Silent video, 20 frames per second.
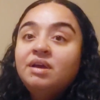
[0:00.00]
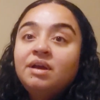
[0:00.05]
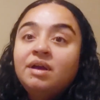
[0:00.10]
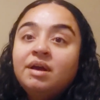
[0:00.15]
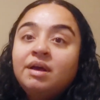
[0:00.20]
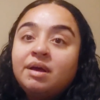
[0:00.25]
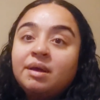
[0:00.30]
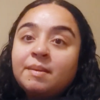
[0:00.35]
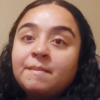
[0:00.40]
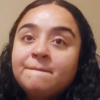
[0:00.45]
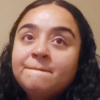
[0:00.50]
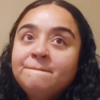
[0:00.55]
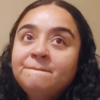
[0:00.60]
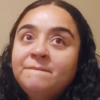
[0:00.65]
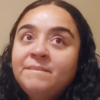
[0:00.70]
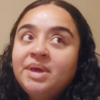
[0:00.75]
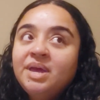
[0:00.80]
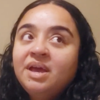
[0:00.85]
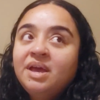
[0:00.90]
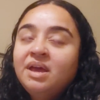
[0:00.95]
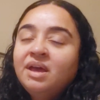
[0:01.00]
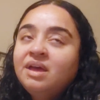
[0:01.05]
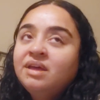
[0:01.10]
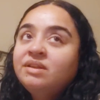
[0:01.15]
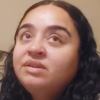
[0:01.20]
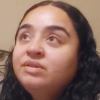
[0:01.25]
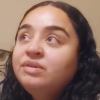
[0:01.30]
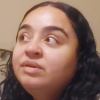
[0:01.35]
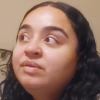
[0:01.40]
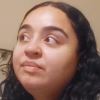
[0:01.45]
Um,
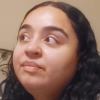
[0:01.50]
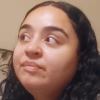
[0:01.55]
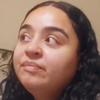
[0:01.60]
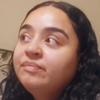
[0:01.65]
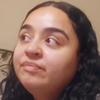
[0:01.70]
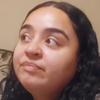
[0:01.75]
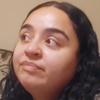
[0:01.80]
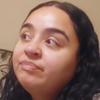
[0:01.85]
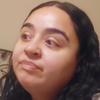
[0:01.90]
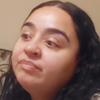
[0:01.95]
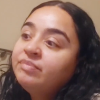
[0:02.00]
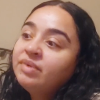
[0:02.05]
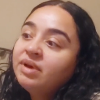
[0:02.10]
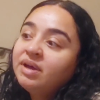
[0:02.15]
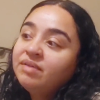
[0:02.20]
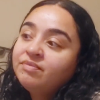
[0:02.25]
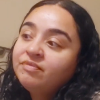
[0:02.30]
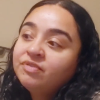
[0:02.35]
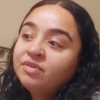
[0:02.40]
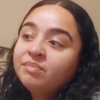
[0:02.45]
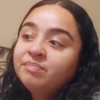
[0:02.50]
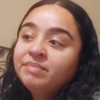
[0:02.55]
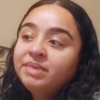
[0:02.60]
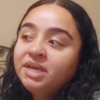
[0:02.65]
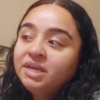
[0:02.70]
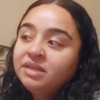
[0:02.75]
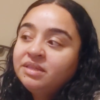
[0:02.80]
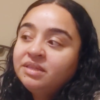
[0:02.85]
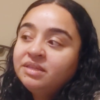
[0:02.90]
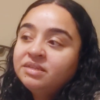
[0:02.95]
and for
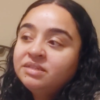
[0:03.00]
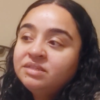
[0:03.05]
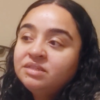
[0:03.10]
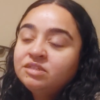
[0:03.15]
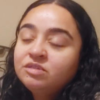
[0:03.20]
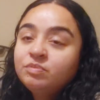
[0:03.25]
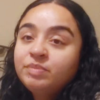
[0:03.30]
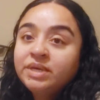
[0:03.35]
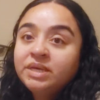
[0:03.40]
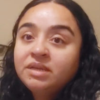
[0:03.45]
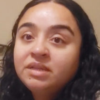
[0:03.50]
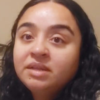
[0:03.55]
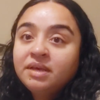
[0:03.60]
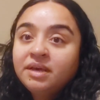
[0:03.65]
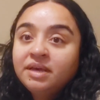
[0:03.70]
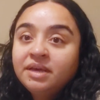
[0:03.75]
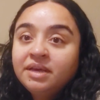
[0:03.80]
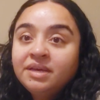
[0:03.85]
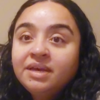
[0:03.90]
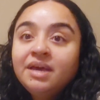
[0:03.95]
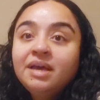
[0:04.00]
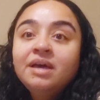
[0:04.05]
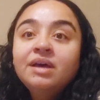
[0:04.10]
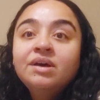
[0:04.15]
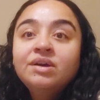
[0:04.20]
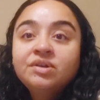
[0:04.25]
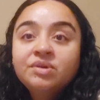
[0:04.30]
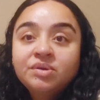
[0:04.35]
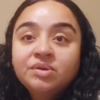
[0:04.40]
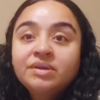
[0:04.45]
me, this has been like
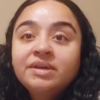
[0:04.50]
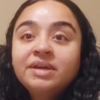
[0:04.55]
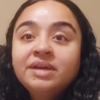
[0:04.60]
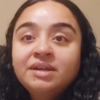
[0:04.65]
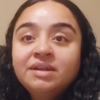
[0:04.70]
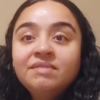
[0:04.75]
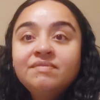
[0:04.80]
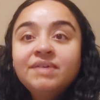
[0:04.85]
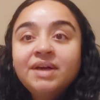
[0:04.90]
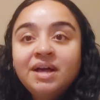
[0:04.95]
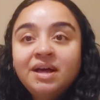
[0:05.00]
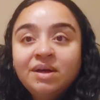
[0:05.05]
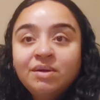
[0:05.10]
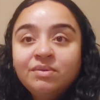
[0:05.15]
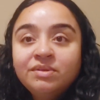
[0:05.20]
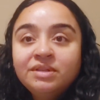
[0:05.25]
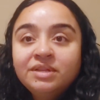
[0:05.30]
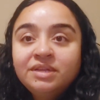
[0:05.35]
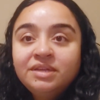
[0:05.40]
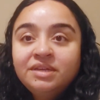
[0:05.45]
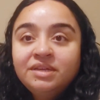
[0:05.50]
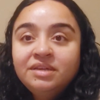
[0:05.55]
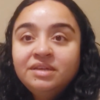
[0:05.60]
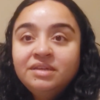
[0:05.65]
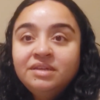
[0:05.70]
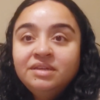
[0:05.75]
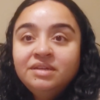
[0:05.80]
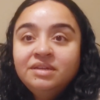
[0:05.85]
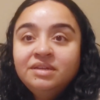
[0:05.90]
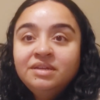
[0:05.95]
a creative outlet.
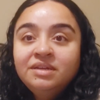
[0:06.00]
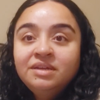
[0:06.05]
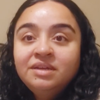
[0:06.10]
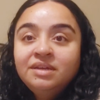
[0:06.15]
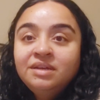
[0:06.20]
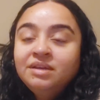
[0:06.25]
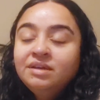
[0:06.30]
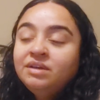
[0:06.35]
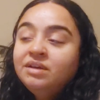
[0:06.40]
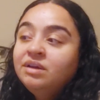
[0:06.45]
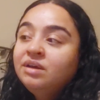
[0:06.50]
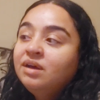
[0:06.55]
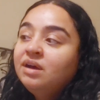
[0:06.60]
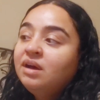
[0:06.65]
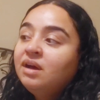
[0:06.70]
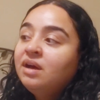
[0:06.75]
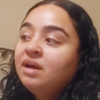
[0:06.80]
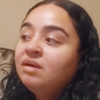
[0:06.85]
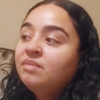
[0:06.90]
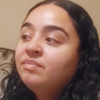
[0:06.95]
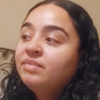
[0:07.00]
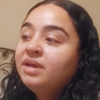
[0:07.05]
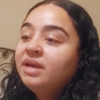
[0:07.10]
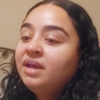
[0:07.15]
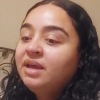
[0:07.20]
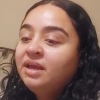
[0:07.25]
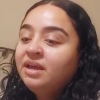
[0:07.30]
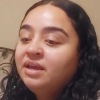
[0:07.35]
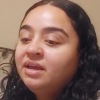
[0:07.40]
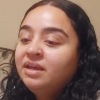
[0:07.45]
Um,
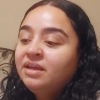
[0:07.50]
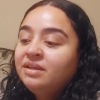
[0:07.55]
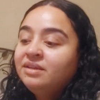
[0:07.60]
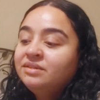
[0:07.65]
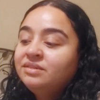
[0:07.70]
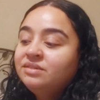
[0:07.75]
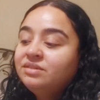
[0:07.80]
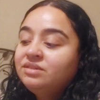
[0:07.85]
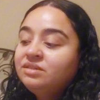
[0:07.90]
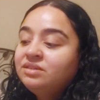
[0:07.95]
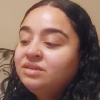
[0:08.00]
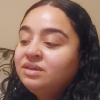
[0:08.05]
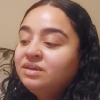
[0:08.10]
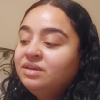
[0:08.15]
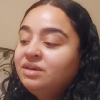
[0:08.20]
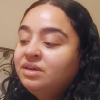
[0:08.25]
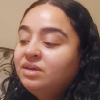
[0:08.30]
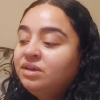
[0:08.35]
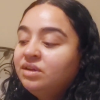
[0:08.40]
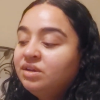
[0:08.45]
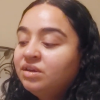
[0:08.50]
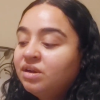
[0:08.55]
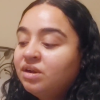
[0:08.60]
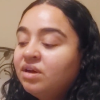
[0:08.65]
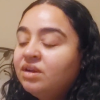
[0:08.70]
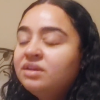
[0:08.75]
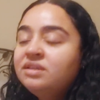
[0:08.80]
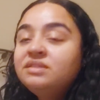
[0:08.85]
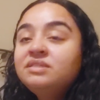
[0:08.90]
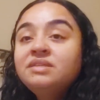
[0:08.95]
and
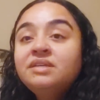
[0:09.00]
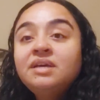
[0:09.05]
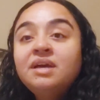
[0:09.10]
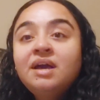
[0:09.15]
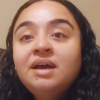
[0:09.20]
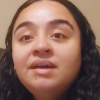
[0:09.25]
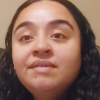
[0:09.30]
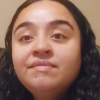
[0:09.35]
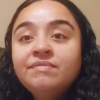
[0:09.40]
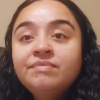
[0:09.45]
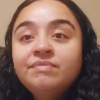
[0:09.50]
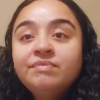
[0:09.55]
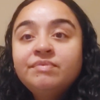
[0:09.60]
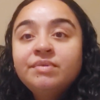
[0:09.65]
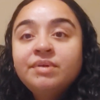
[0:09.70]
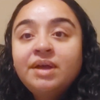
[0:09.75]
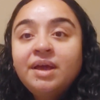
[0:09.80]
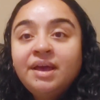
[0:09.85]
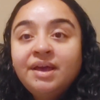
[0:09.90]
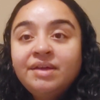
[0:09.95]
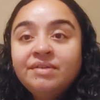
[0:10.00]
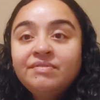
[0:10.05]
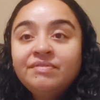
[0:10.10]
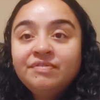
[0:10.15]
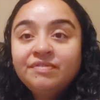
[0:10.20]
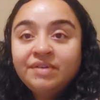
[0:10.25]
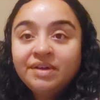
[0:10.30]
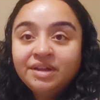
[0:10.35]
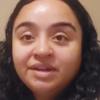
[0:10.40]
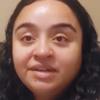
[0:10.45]
honestly, I've had
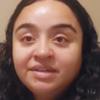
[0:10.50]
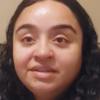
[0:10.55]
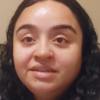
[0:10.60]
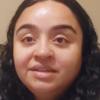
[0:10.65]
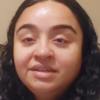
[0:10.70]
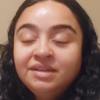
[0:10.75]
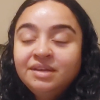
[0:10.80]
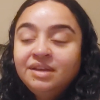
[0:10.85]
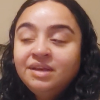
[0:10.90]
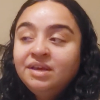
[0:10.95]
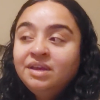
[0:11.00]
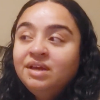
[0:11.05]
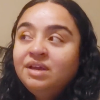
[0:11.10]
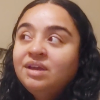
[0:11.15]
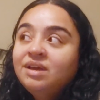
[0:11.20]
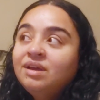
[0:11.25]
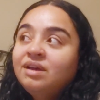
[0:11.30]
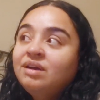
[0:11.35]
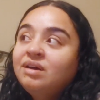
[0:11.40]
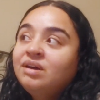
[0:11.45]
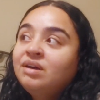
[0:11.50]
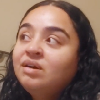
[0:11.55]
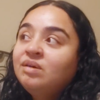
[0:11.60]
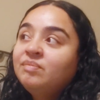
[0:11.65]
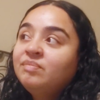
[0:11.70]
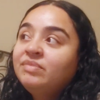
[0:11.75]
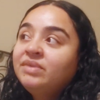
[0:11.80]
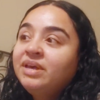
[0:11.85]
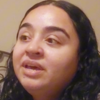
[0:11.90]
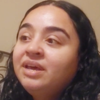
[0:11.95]
fun.
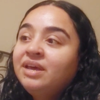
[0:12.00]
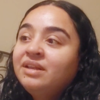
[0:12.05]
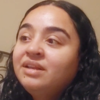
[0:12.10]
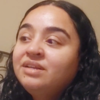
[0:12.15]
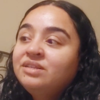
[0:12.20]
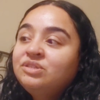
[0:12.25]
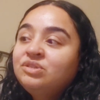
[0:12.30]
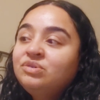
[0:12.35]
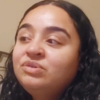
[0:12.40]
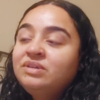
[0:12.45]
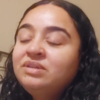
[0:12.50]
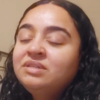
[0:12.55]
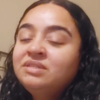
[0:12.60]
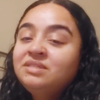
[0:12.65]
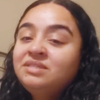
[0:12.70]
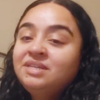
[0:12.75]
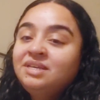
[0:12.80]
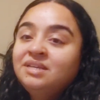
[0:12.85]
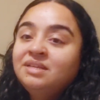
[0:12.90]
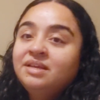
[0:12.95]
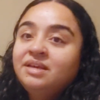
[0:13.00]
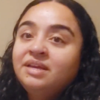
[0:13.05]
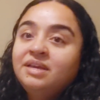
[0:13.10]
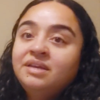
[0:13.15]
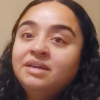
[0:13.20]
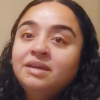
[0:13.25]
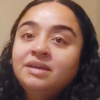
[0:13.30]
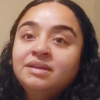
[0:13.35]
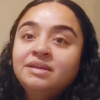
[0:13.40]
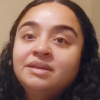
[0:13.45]
Um, and as you can see,
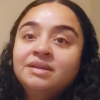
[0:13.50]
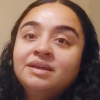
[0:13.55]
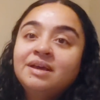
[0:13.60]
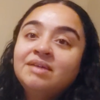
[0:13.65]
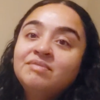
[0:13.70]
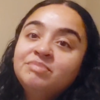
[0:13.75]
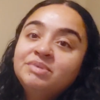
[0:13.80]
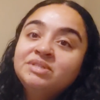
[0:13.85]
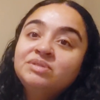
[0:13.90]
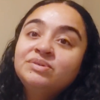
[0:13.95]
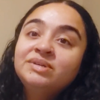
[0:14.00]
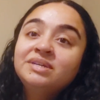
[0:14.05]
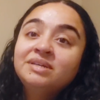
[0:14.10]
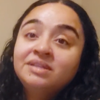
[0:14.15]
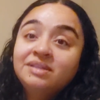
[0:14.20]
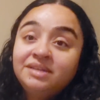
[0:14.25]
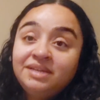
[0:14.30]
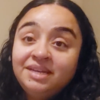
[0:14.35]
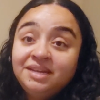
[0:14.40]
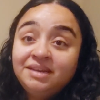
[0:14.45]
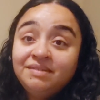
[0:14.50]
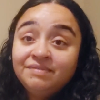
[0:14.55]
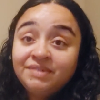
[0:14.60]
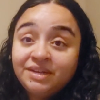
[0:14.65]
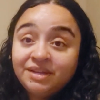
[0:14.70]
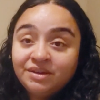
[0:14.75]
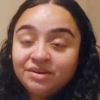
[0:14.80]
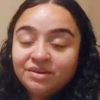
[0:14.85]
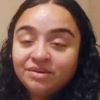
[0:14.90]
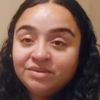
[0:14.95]
like I've been doing cleaning
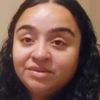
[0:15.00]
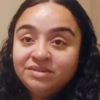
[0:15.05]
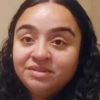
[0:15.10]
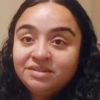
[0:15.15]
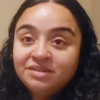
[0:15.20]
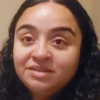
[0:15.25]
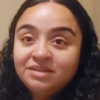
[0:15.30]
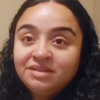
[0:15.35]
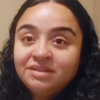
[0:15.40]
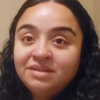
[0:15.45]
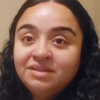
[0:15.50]
videos